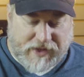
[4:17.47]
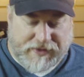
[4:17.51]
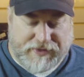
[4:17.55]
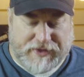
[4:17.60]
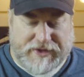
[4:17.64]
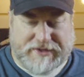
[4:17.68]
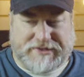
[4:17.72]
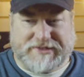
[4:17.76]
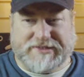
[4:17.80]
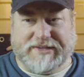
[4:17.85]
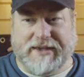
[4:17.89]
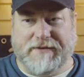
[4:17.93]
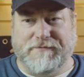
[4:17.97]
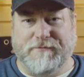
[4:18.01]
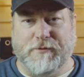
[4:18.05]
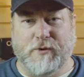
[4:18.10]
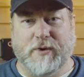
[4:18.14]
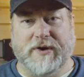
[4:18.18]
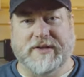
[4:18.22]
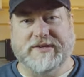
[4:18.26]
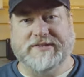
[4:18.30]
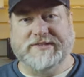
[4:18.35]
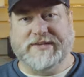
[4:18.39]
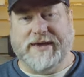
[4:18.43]
this
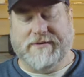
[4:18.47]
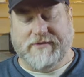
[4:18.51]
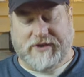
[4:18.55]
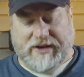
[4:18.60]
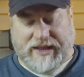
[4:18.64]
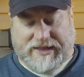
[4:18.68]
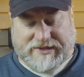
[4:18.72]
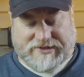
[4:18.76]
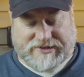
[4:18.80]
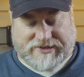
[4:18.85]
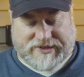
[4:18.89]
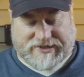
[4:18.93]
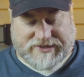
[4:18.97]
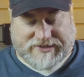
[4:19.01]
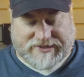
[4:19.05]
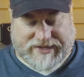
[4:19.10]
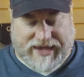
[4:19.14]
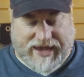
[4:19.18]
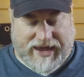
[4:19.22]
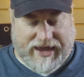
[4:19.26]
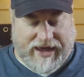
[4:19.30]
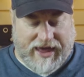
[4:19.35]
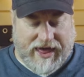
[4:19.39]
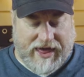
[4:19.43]
C47, let's just
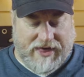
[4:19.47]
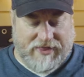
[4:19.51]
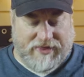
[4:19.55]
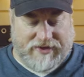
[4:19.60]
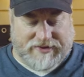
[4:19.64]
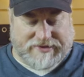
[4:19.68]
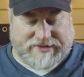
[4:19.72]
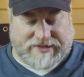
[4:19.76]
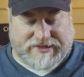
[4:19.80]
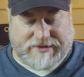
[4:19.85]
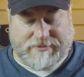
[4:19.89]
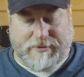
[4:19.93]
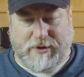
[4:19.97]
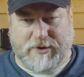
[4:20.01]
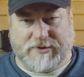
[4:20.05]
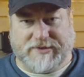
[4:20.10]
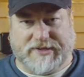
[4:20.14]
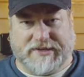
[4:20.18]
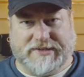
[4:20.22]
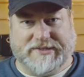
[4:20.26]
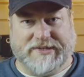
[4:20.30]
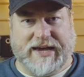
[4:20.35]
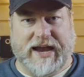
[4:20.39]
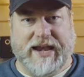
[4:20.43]
say this is the
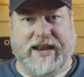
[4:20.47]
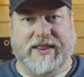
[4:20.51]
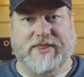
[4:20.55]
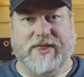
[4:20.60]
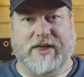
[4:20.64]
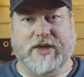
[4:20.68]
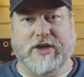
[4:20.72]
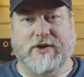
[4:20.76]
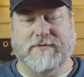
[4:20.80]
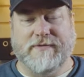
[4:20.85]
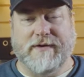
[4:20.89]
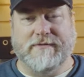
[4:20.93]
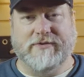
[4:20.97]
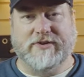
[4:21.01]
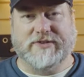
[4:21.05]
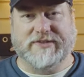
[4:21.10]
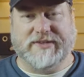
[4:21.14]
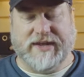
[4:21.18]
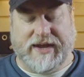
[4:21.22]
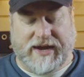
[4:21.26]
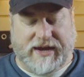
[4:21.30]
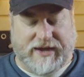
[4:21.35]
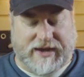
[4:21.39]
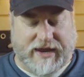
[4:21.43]
most exciting thing you've ever
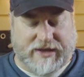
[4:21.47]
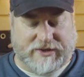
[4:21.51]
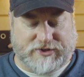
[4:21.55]
seen.